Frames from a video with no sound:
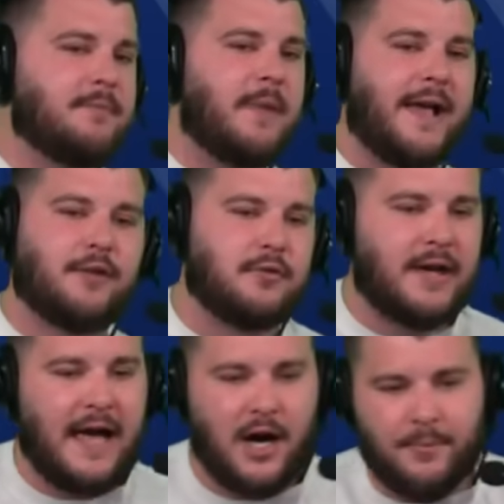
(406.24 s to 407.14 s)
Michael
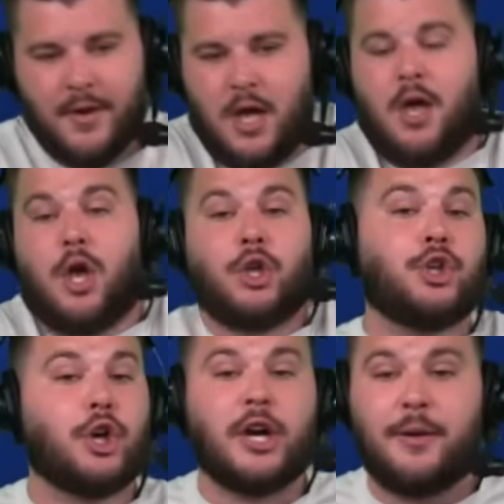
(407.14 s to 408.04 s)
Gallup,
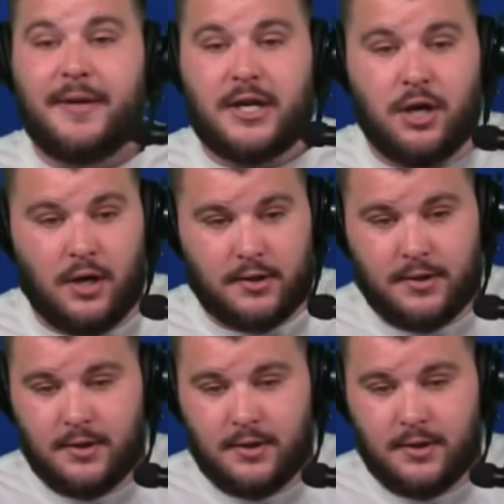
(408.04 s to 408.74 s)
you're going to be cooked.